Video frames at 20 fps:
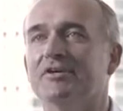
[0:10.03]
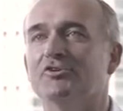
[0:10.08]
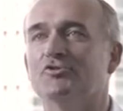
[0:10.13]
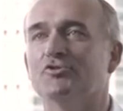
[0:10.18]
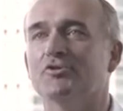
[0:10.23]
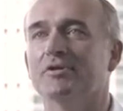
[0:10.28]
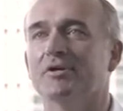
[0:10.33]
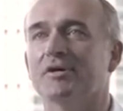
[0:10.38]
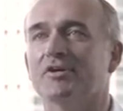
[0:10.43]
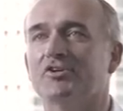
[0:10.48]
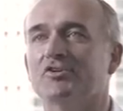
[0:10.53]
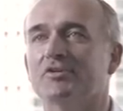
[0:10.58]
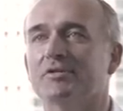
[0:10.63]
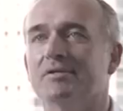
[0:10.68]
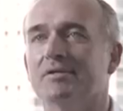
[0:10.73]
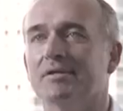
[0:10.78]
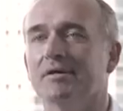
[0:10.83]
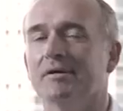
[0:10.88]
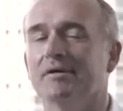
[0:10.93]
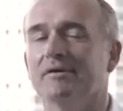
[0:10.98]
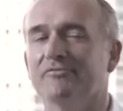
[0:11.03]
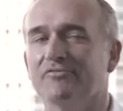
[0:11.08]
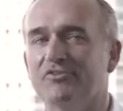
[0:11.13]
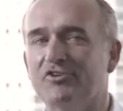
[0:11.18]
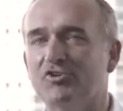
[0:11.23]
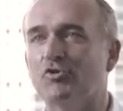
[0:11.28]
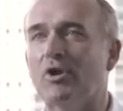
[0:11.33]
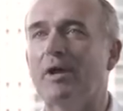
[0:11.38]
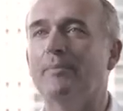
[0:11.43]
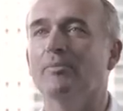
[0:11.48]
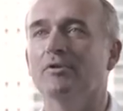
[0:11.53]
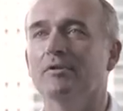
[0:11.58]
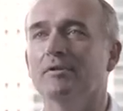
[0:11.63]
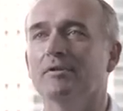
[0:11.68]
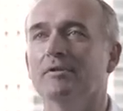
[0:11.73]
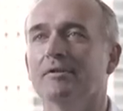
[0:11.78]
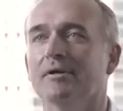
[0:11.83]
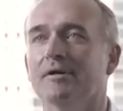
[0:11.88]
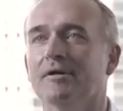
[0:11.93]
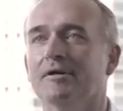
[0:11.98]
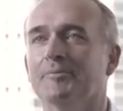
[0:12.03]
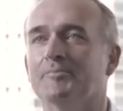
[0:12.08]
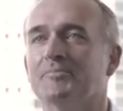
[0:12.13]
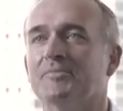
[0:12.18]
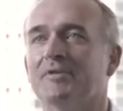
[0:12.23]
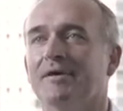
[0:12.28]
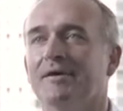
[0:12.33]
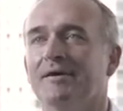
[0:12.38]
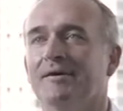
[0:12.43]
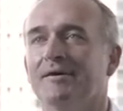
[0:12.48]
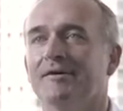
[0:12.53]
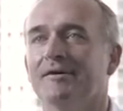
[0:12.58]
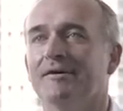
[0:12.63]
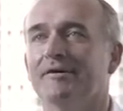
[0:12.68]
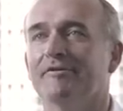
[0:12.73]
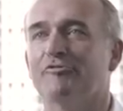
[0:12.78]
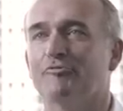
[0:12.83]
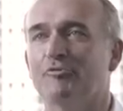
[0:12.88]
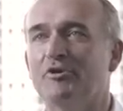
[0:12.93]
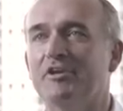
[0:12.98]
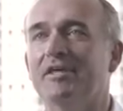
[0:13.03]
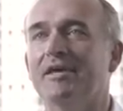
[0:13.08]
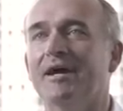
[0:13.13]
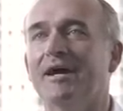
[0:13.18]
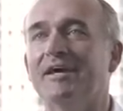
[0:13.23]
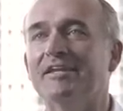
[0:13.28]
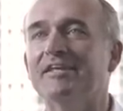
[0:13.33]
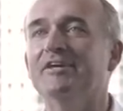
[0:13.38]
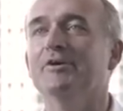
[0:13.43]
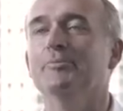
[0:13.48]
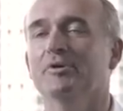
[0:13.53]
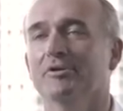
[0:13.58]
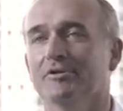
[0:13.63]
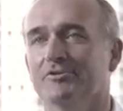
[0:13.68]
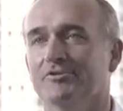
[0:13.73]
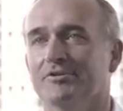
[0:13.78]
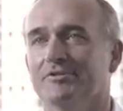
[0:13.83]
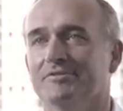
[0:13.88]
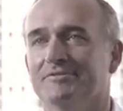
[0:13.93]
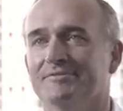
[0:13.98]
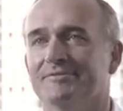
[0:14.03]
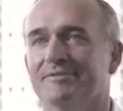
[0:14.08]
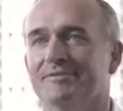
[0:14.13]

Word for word: introduction of the Dremel uh, 3D Idea Builder.